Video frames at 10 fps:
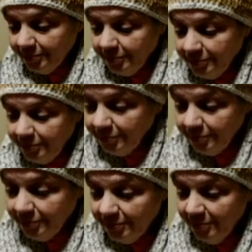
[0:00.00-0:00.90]

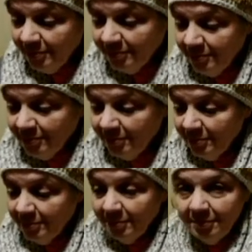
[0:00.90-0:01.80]

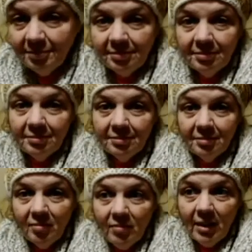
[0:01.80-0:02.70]

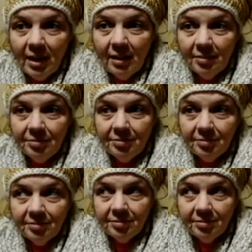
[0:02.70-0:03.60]

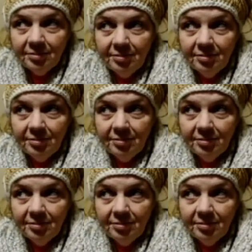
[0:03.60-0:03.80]
No one is speaking in this clip.